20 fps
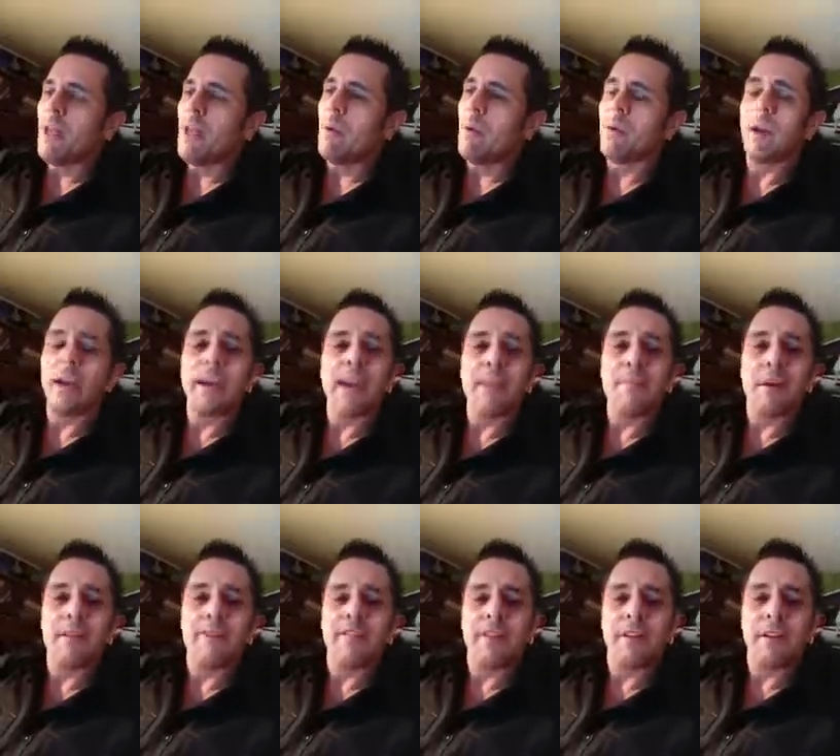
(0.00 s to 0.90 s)
when I
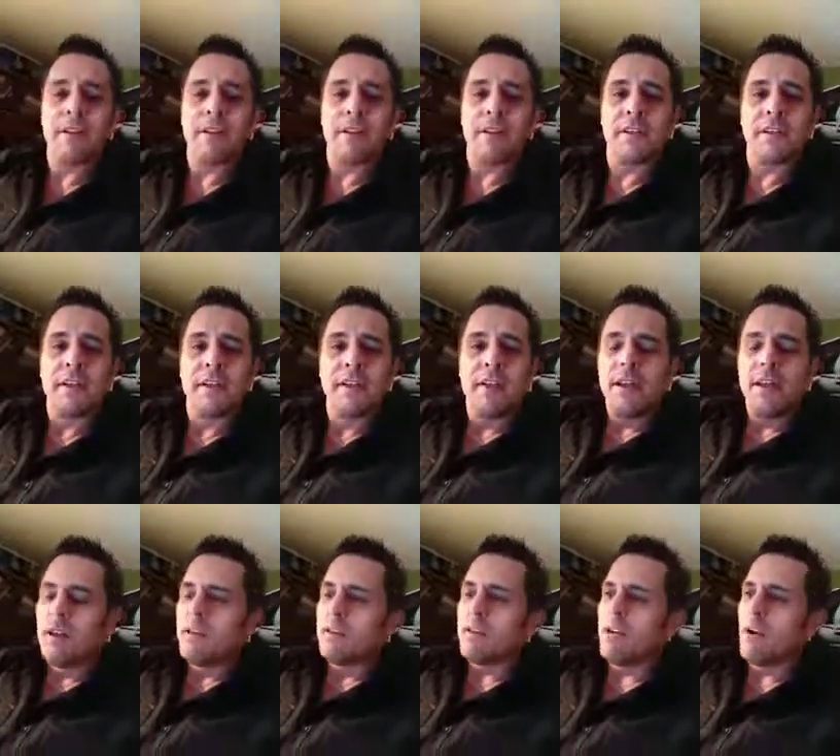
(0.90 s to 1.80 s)
came back from London,
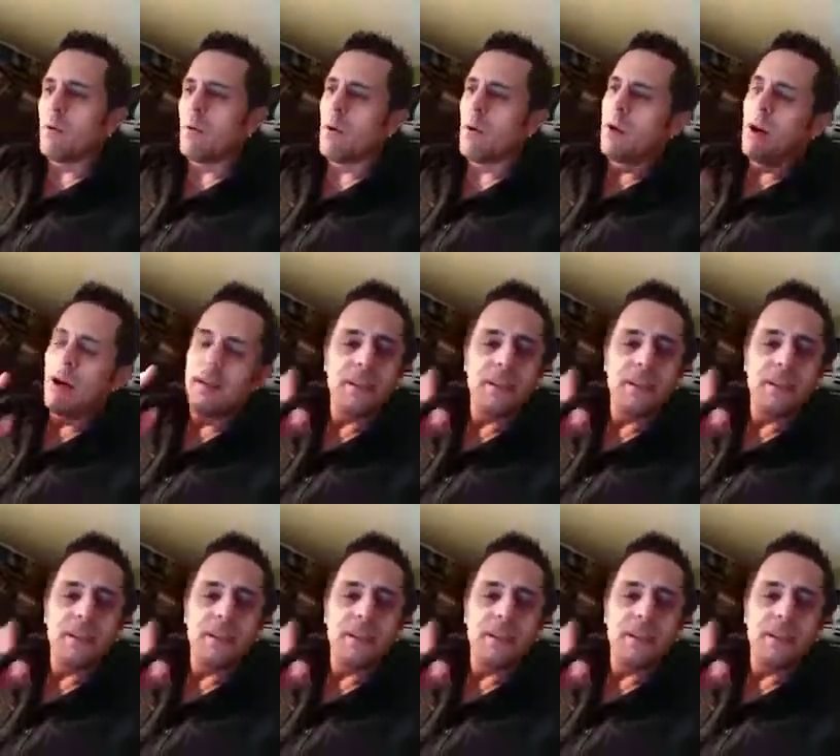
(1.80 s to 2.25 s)
do you know what?